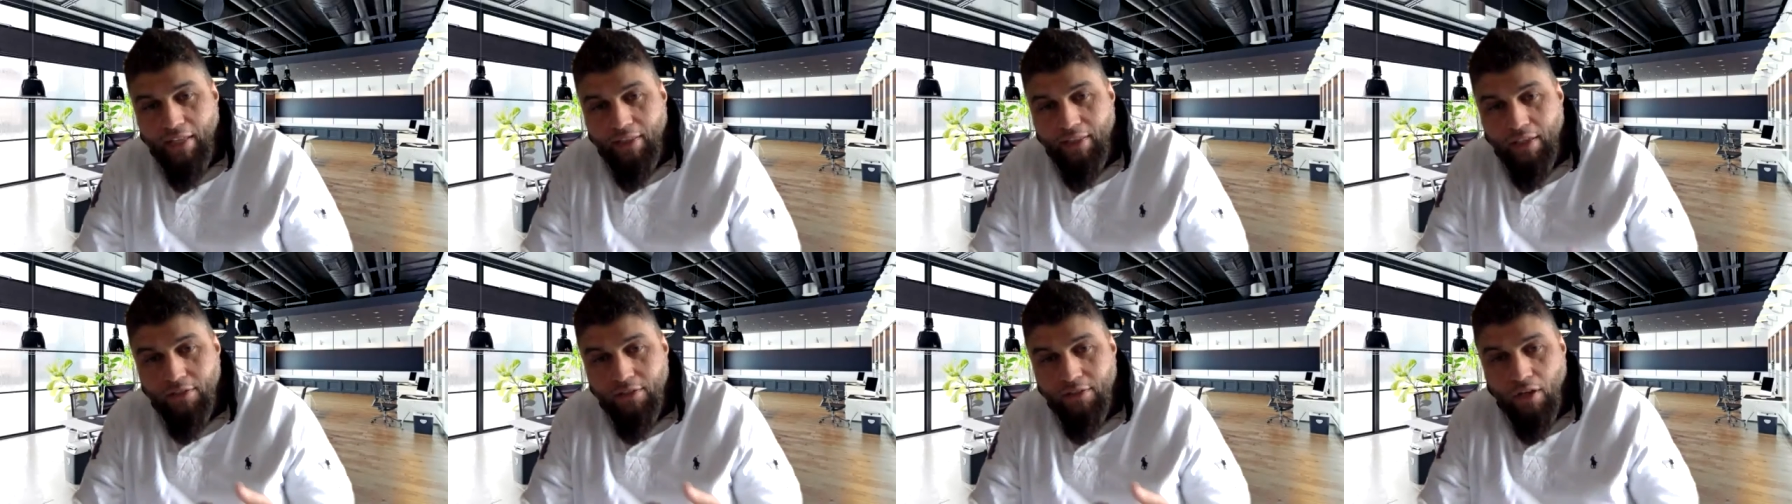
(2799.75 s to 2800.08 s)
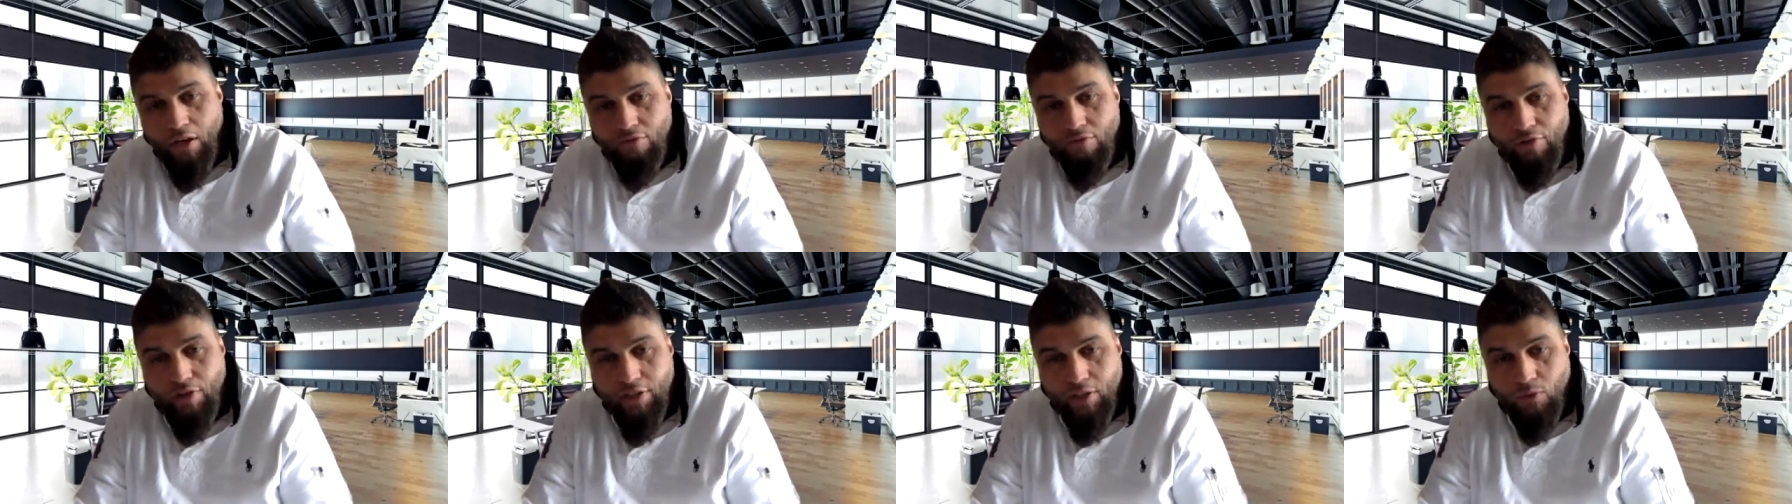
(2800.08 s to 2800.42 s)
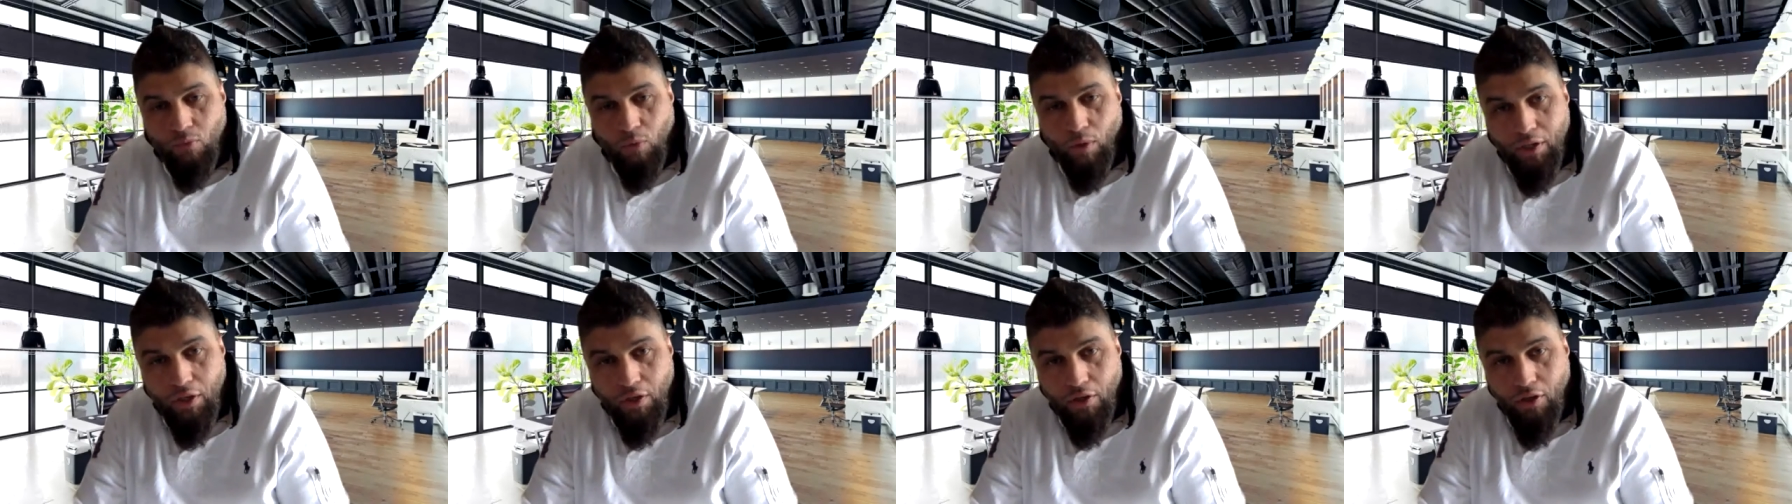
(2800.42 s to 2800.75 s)
and there's no reason
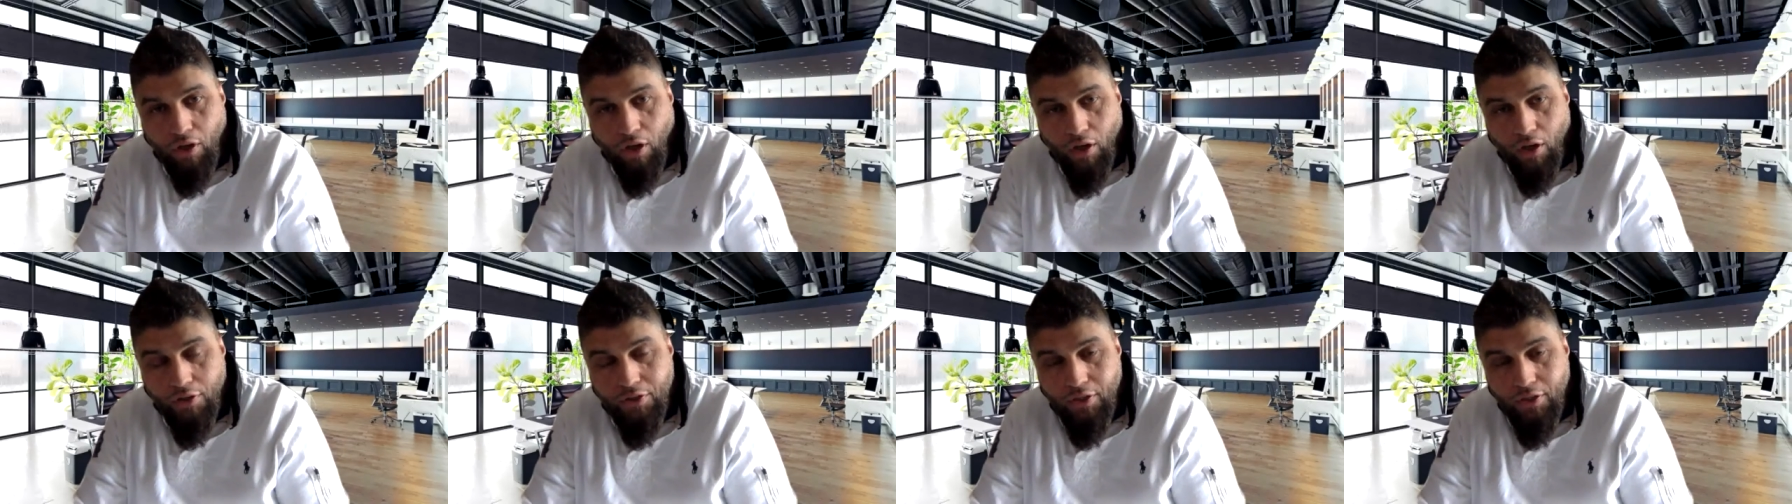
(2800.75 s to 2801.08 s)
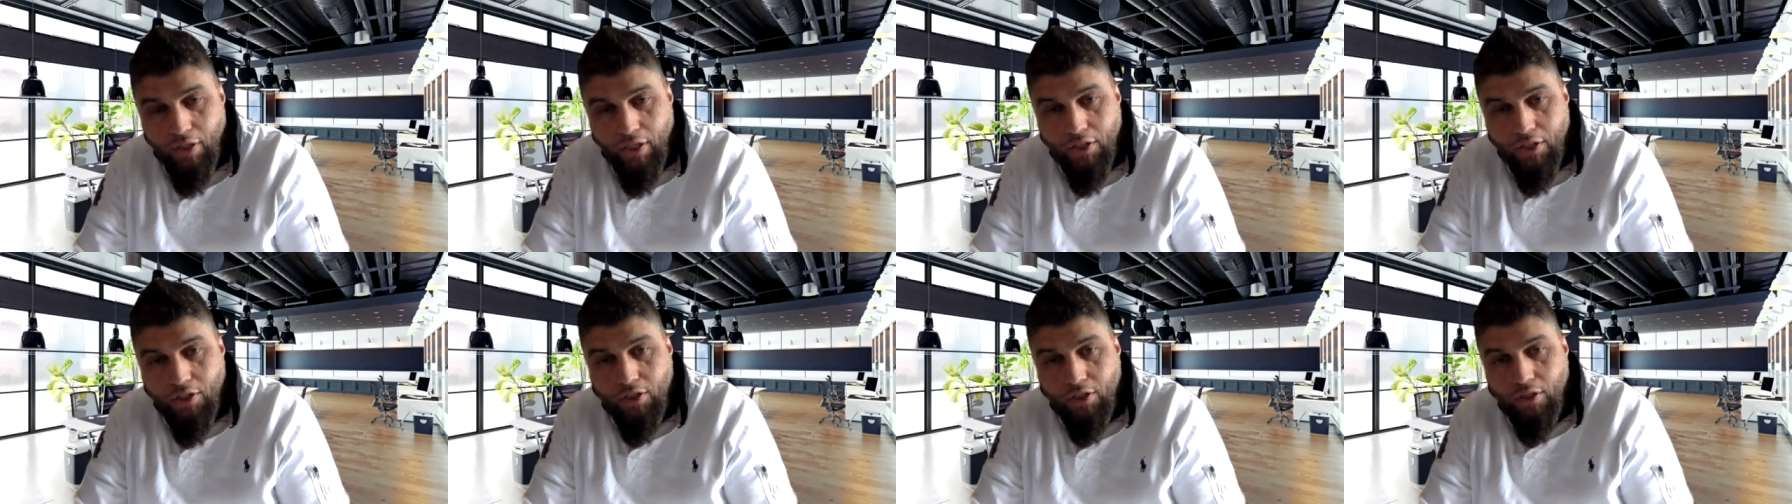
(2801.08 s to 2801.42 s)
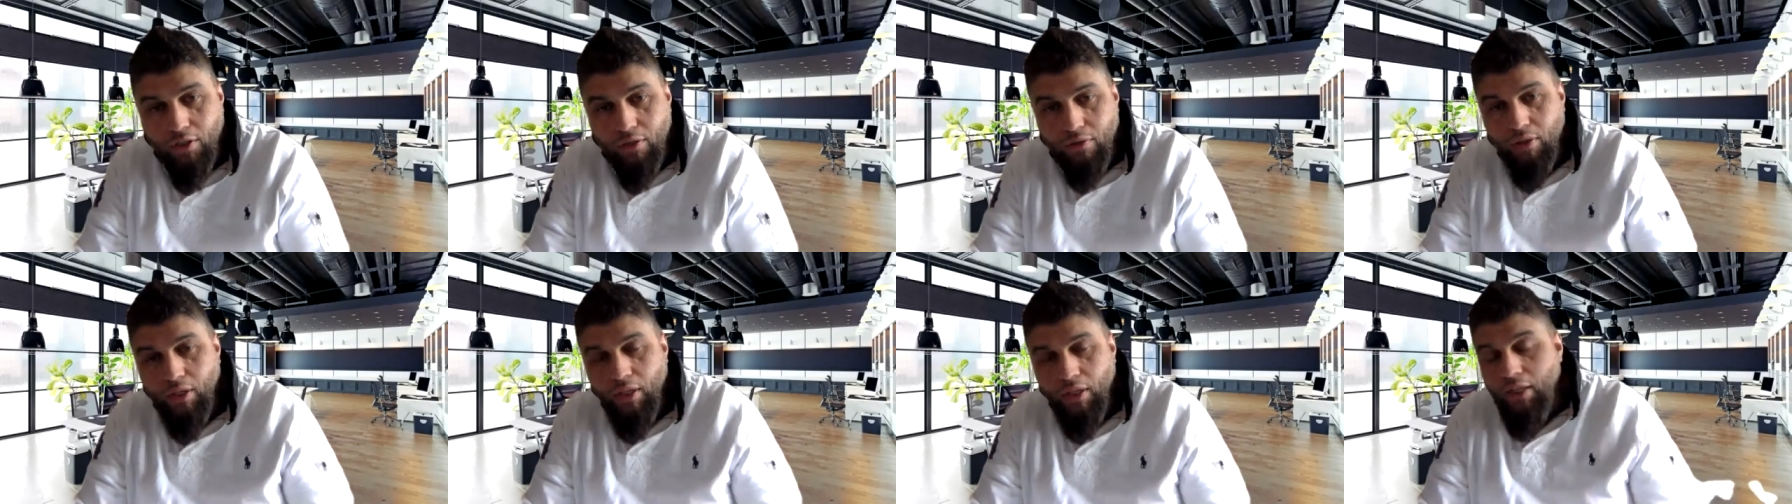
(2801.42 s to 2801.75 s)
why you can't do it
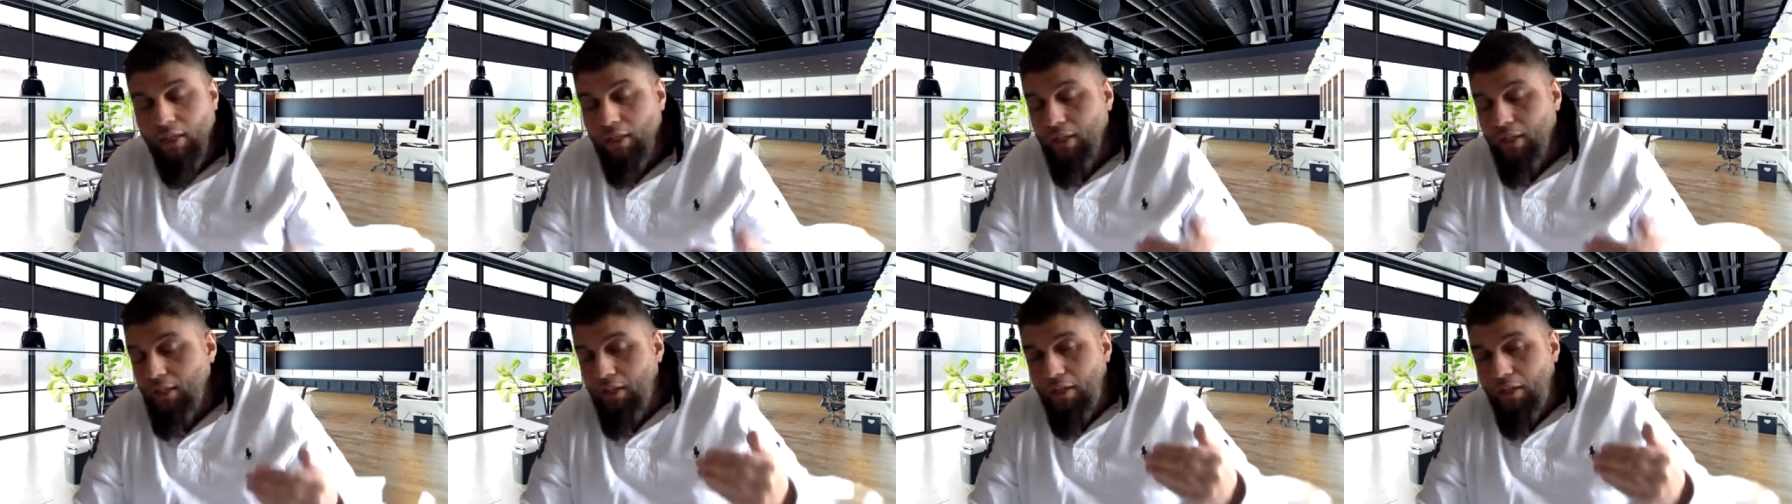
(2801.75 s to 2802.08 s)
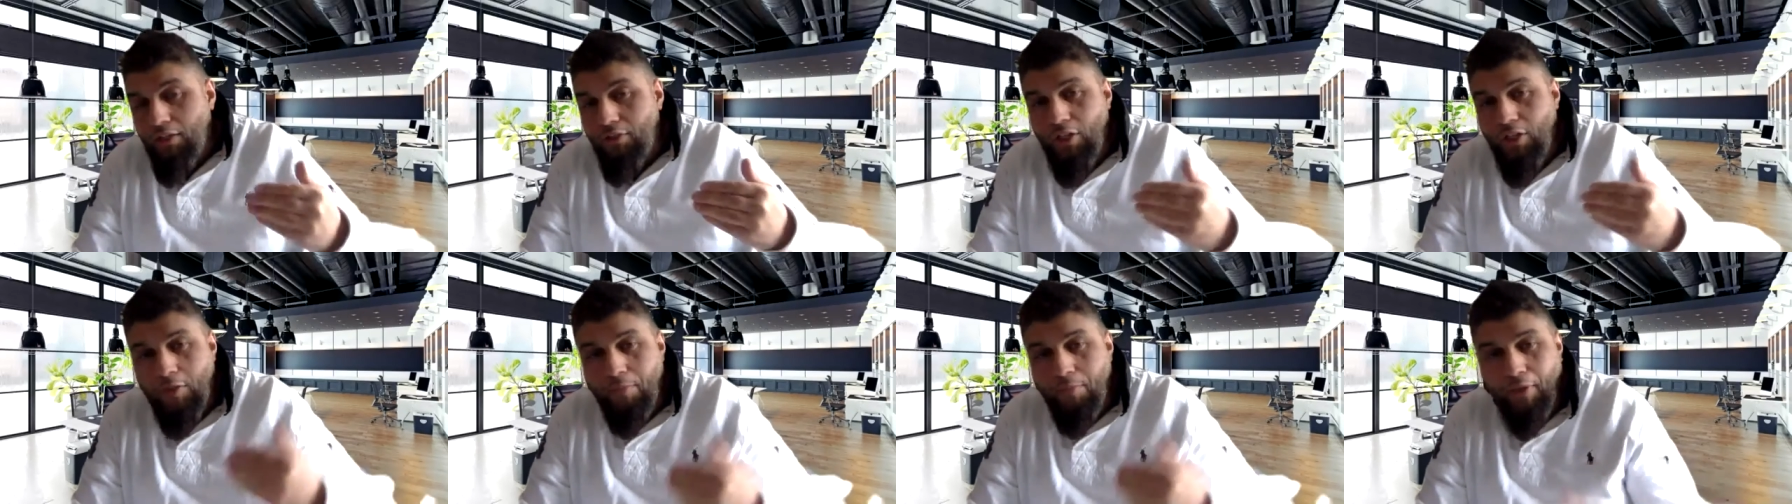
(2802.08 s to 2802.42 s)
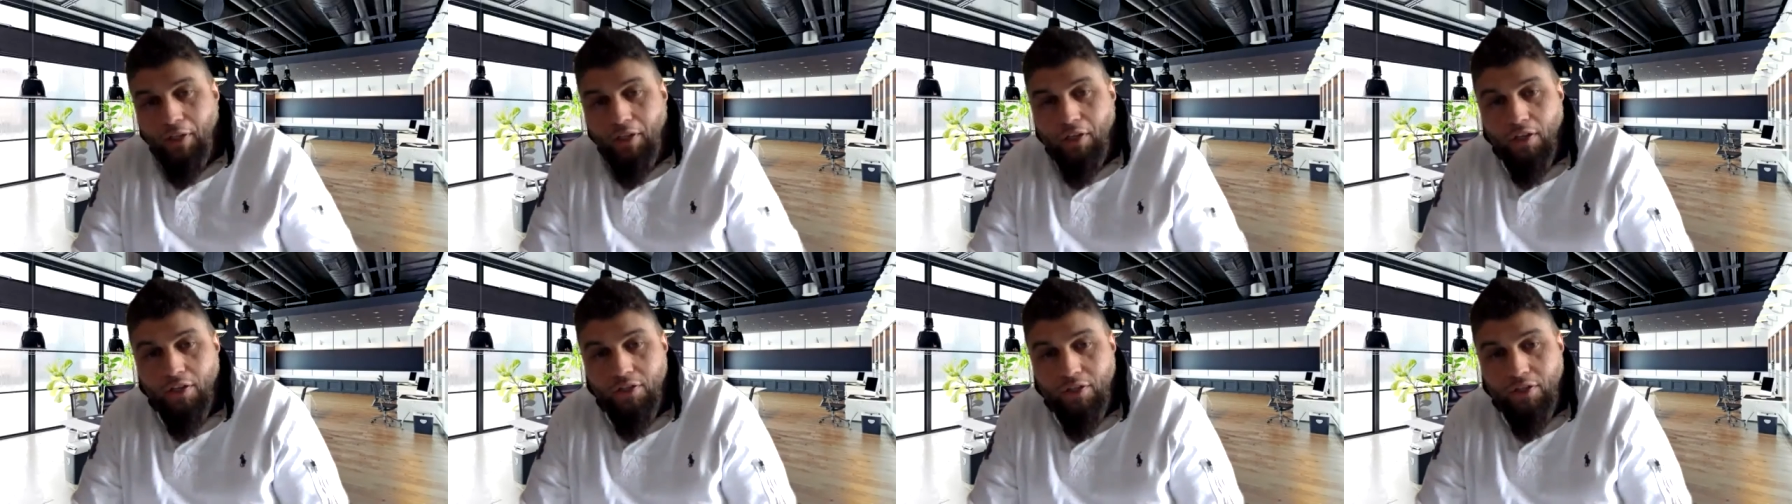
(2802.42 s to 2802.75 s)
too. Just
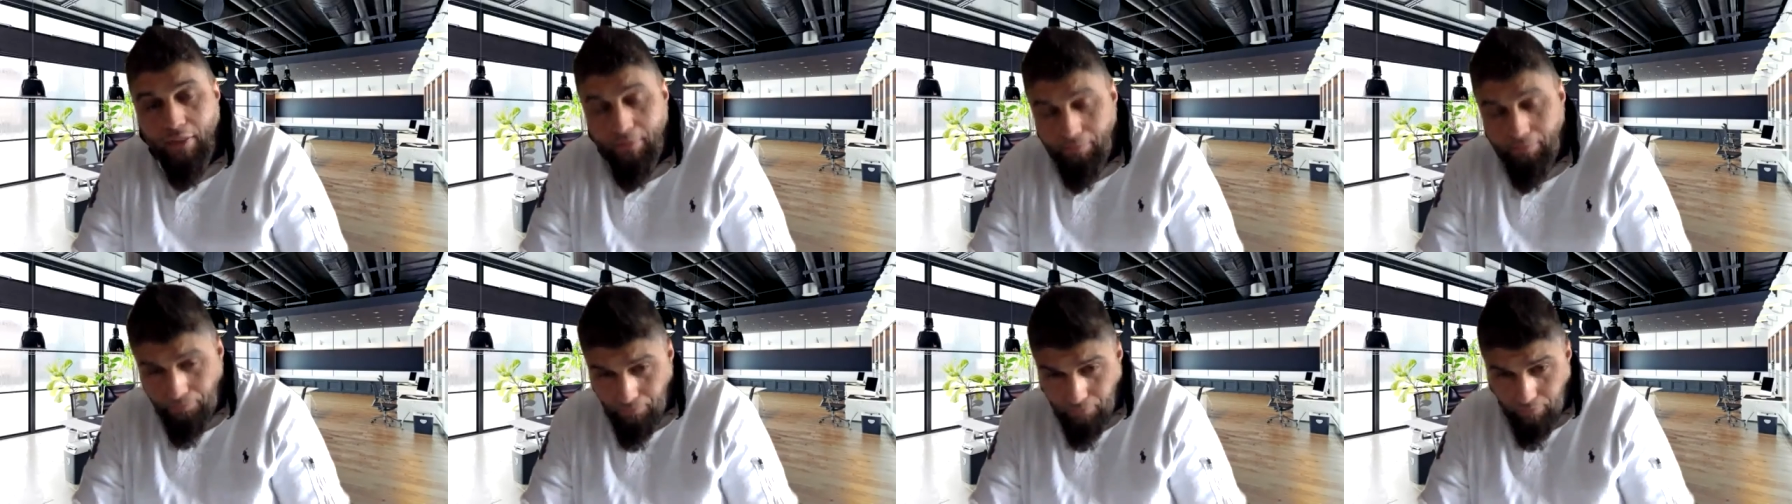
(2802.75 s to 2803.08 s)
because